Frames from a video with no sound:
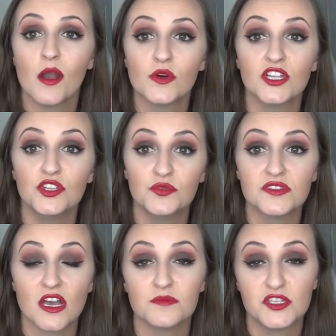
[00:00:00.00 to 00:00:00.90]
I want to
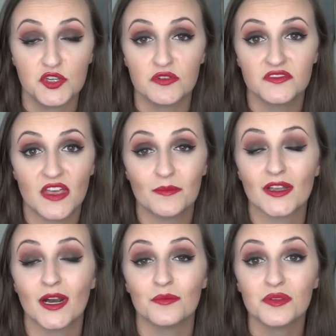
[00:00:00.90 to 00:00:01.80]
use up two of them
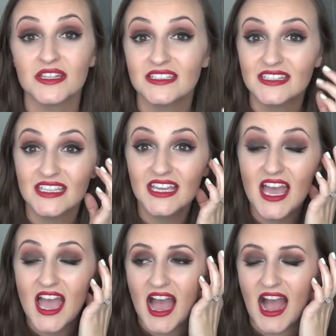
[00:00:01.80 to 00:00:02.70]
completely.
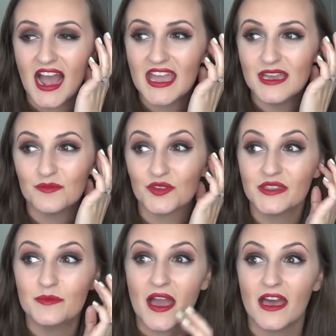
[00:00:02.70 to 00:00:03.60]
I am
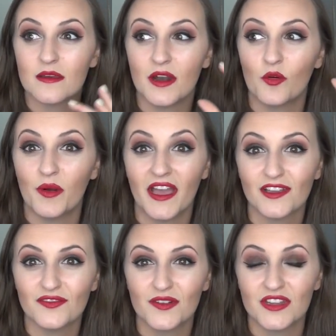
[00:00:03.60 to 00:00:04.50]
really bad about
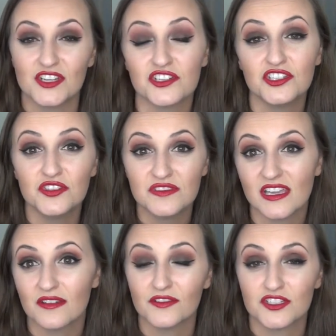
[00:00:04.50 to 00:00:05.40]
buying a foundation,
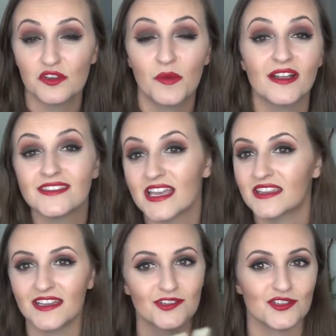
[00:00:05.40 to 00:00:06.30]
using it for two months,
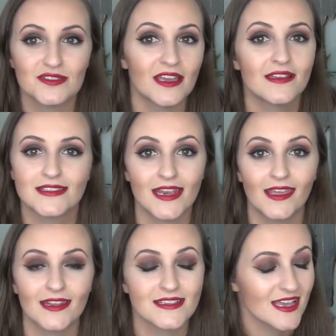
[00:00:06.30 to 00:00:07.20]
and then just like
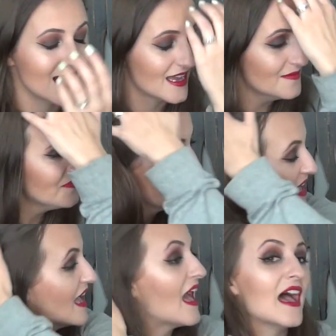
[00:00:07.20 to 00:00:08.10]
setting it aside,
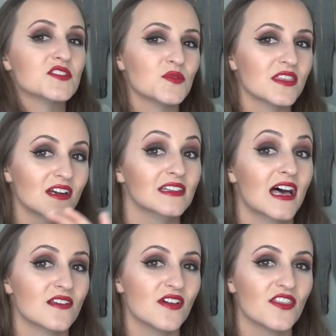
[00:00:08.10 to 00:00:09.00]
as with a
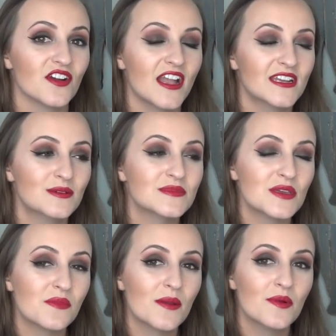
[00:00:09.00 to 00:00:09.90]
lot of other items
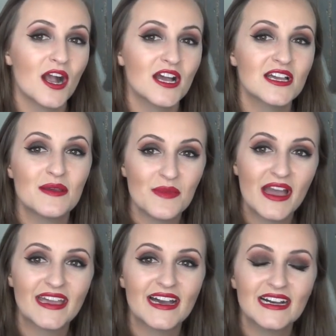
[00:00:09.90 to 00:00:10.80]
in my, pro in
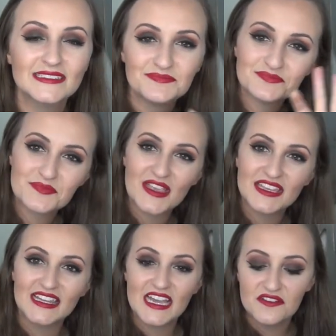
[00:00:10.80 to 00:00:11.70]
my uh,
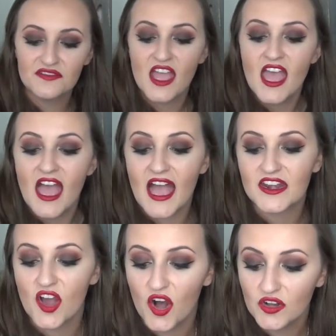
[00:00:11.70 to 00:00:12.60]
life.
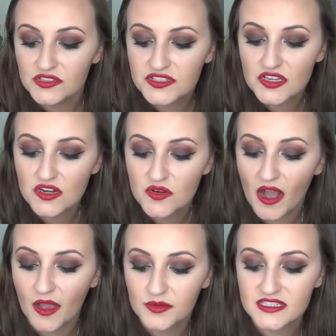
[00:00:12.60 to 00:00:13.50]
And also
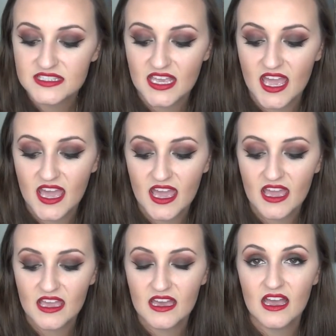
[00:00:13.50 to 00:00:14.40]
I would
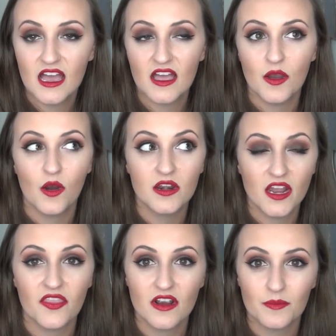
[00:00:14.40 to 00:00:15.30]
say
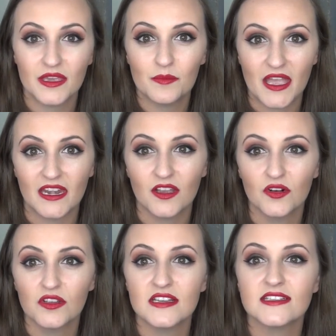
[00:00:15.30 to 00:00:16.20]
another big panning
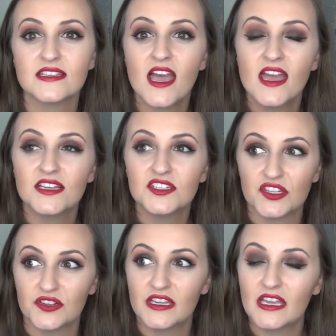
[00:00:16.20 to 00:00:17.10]
goal is
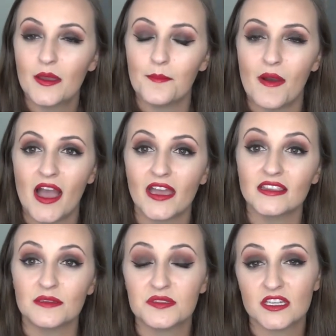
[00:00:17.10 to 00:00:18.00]
during my
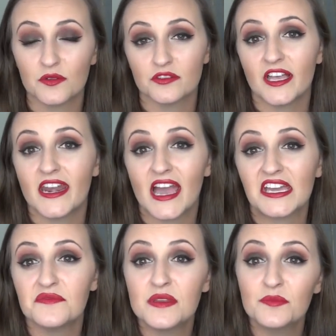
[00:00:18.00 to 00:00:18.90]
lipstick roulette, I
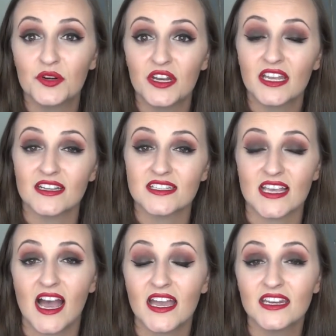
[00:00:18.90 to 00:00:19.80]
have been putting
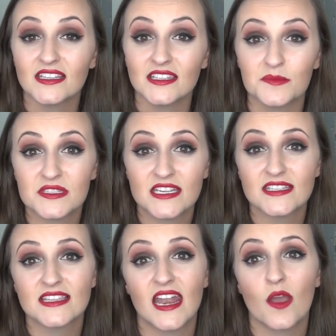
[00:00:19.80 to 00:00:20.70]
aside
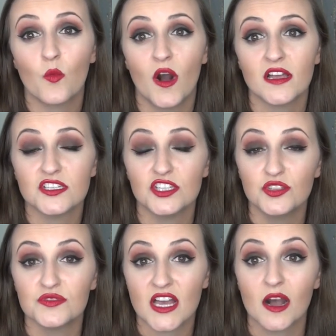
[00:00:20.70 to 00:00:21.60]
lipsticks that I want to
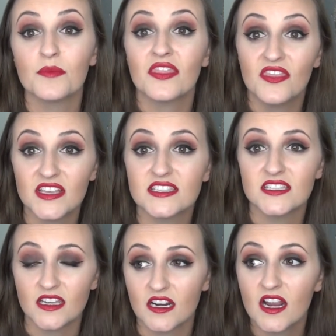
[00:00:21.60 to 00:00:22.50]
use up this
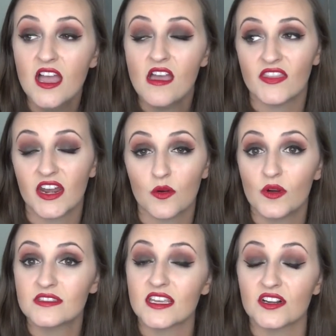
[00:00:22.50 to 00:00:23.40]
year, that are
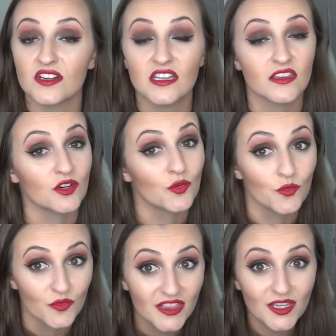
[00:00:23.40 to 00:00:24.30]
ones that are either
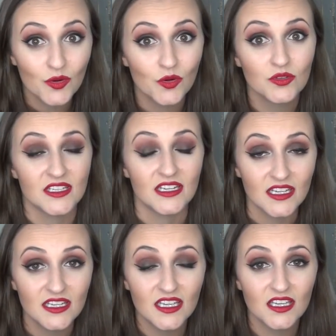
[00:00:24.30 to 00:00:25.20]
really old and
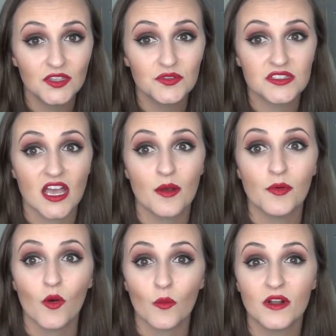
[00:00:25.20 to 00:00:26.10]
need to get used up,
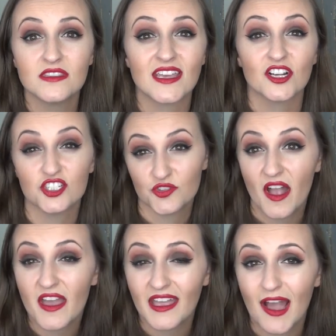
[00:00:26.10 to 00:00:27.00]
or ones that are
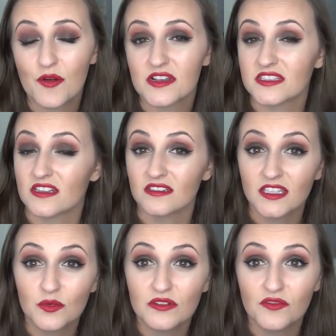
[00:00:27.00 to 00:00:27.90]
drying out because they're a
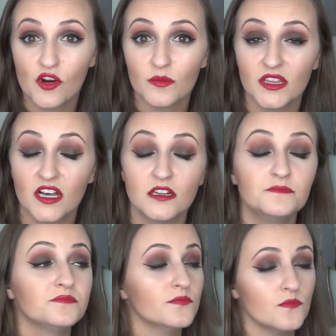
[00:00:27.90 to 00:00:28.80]
liquid
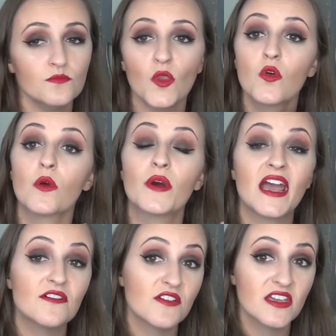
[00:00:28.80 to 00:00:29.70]
formula, or
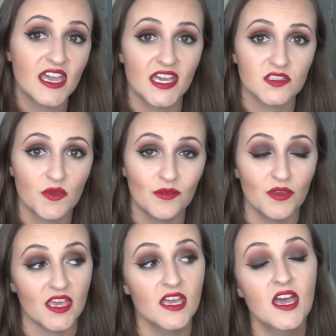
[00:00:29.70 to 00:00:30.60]
whatever the case may
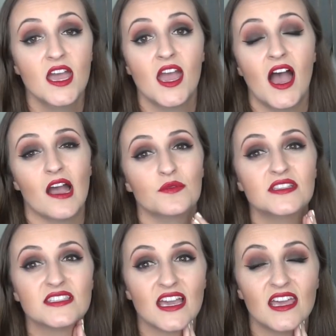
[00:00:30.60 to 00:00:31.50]
be. I
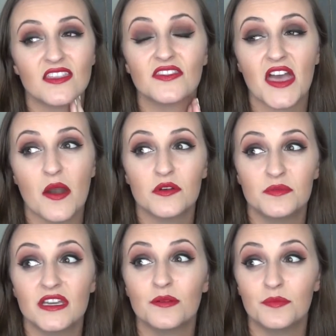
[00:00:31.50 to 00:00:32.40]
would say that that would
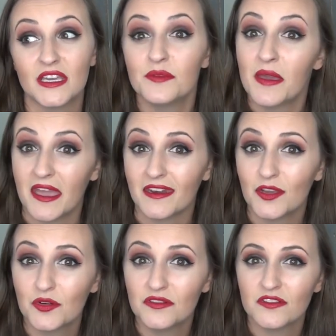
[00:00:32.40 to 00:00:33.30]
be a big
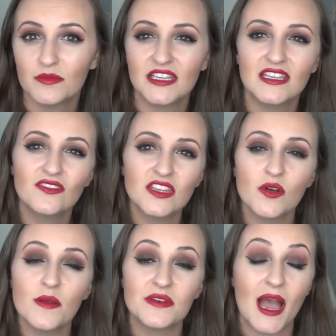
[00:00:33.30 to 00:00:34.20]
panning goal for me, even
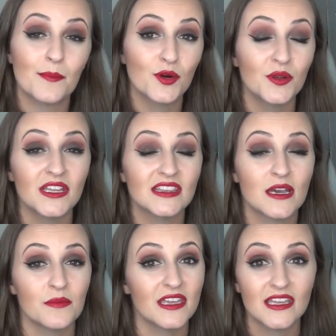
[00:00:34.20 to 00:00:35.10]
though I'm not putting
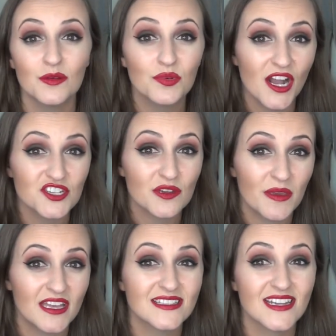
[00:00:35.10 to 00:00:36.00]
them in project
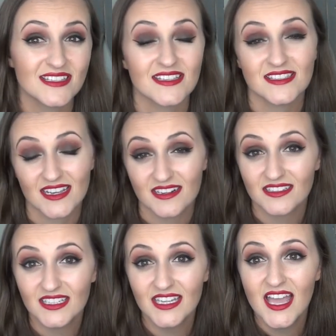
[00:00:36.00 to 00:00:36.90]
pans
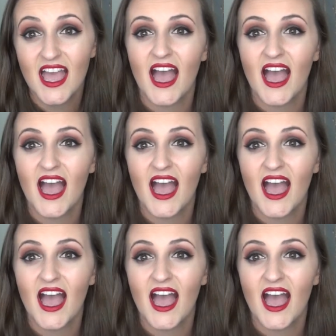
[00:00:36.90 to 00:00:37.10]
necessarily.